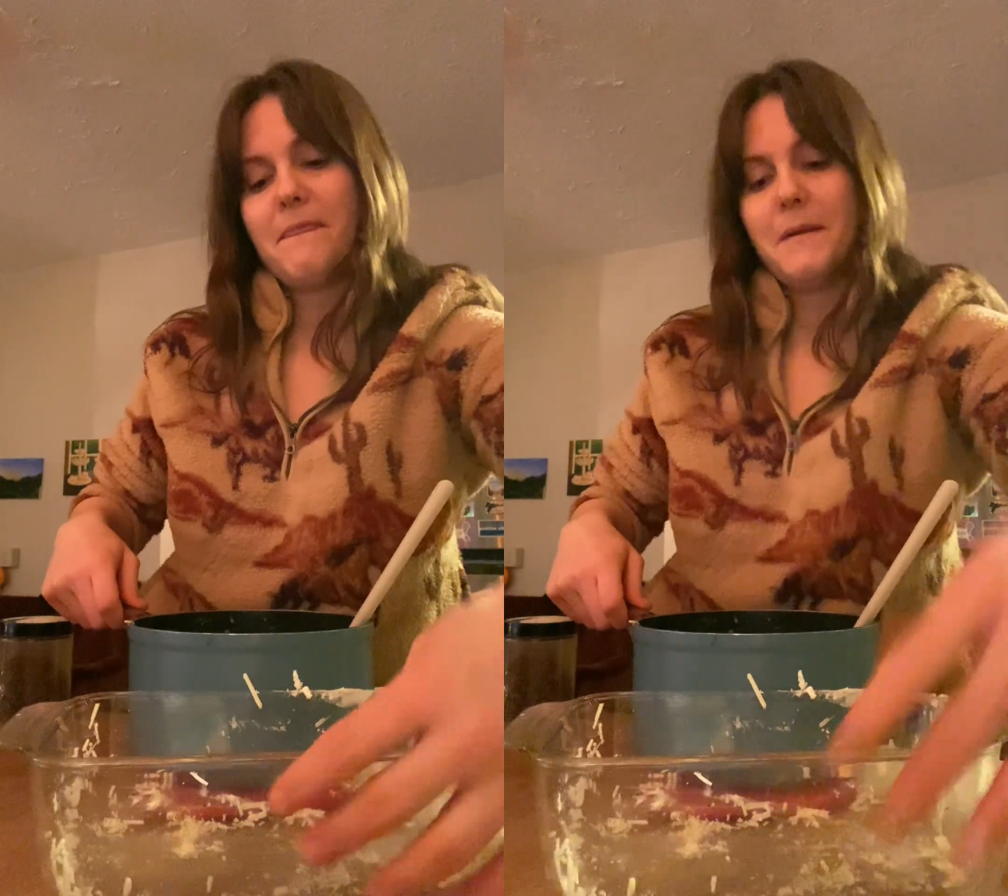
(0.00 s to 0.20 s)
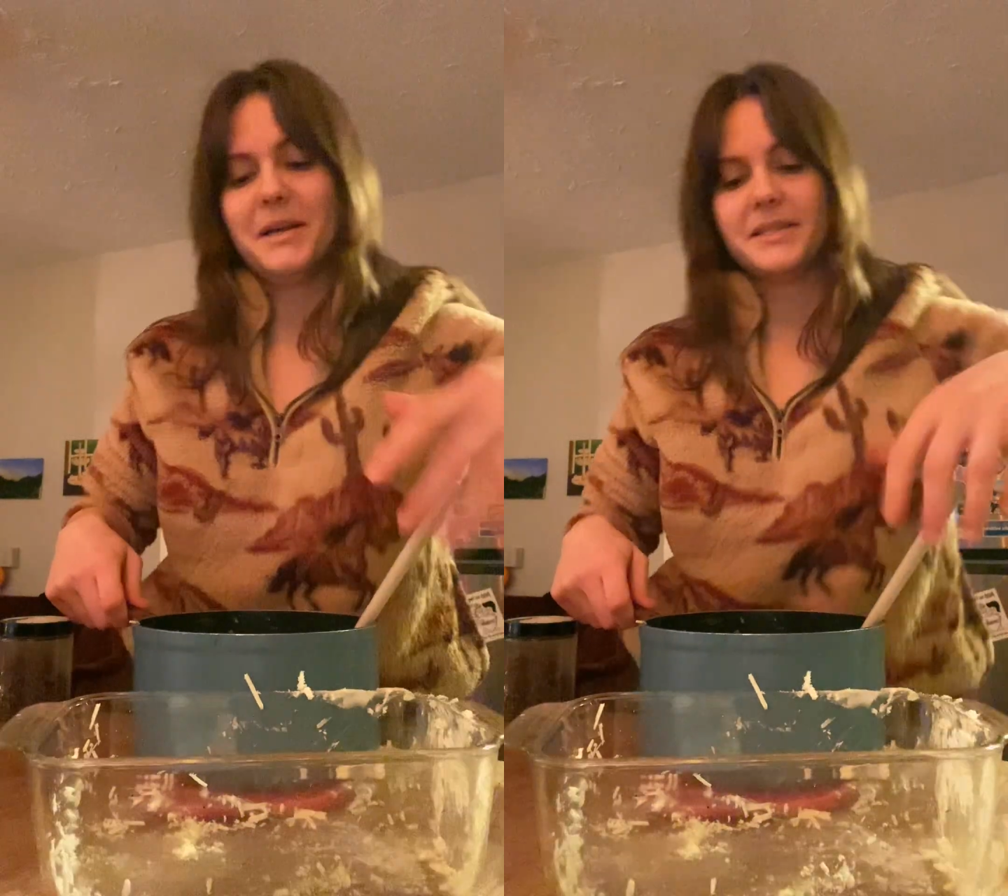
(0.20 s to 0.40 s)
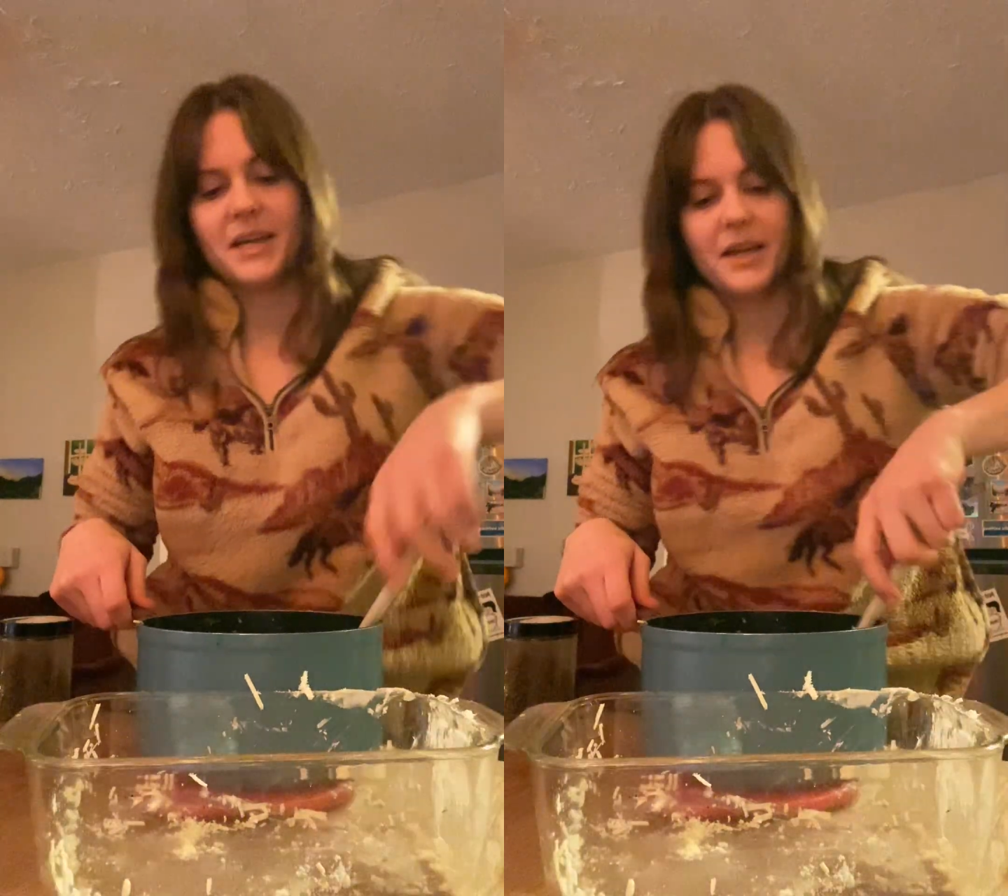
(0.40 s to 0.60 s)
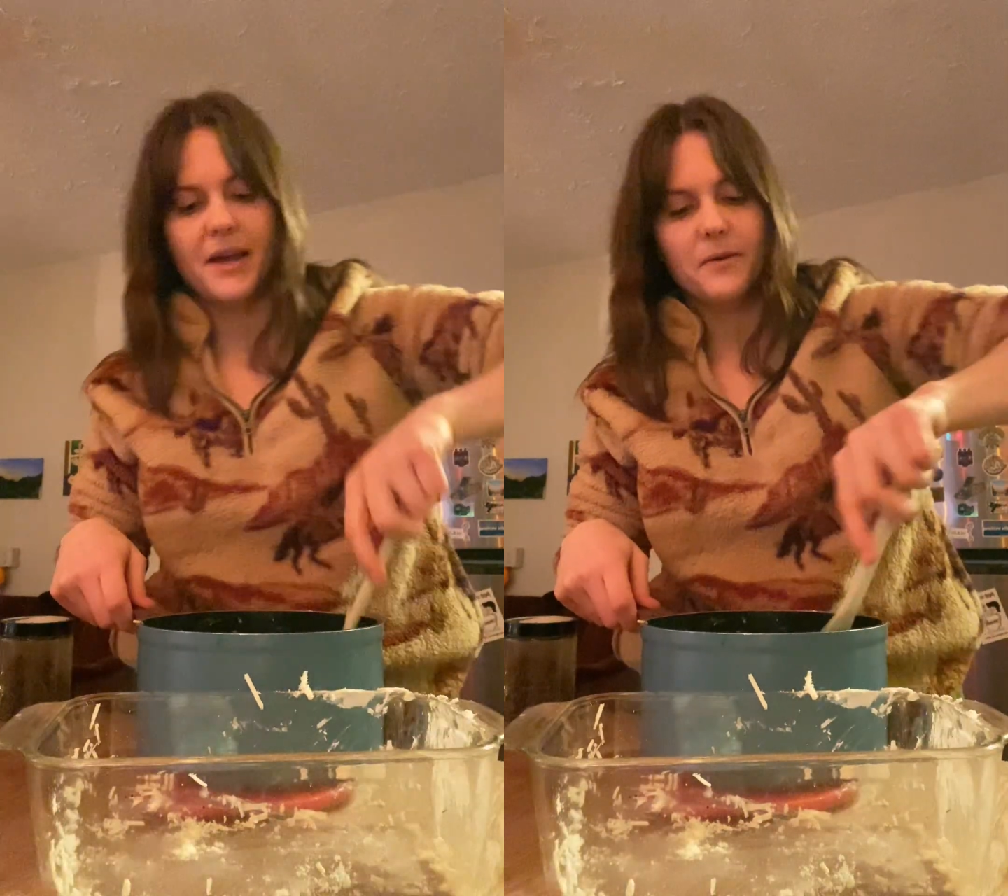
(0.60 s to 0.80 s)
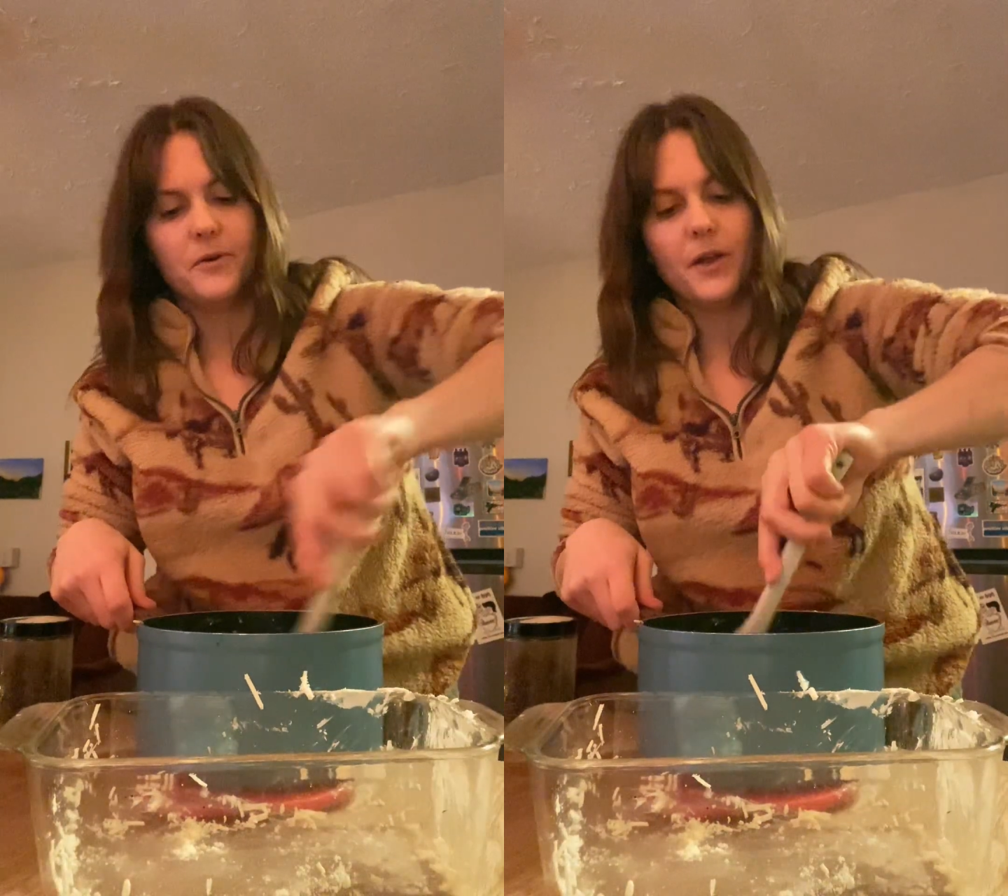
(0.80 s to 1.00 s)
the best I
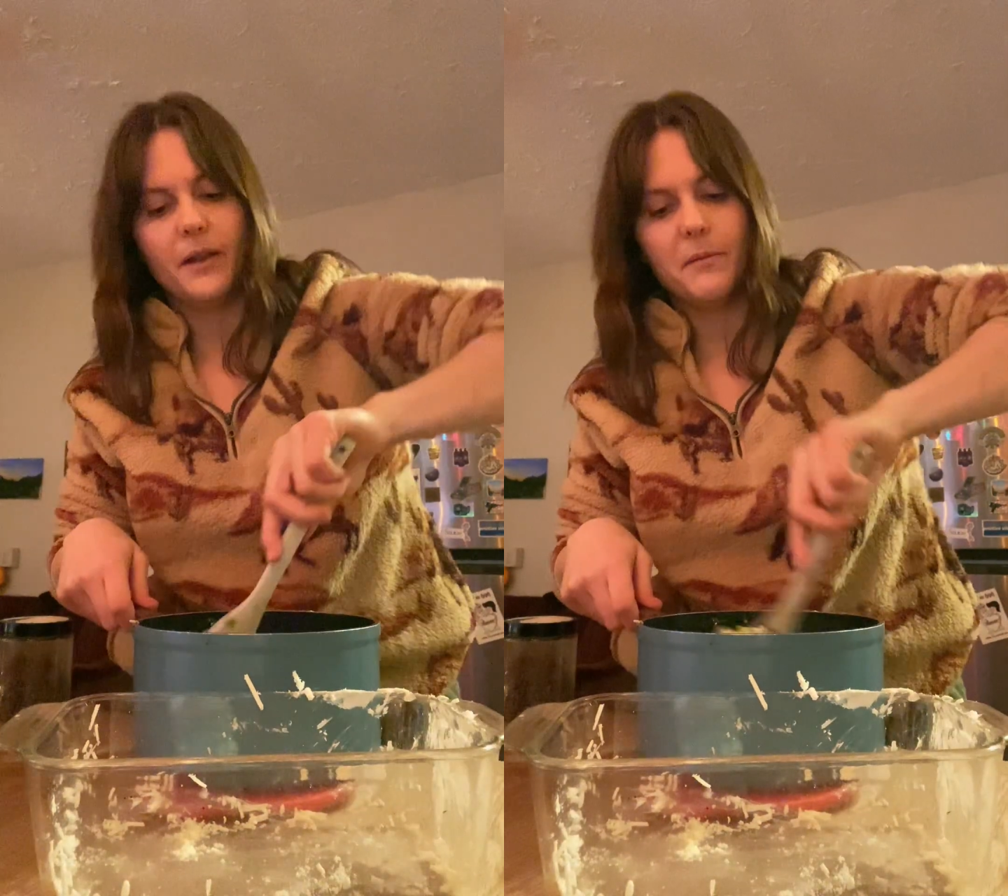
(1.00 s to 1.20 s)
can. Hold on,